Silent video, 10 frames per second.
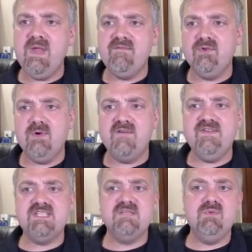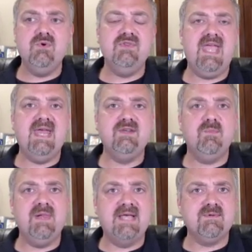We have the rough and smooth
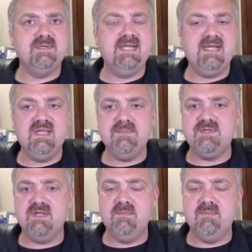endoplasmic reticulum,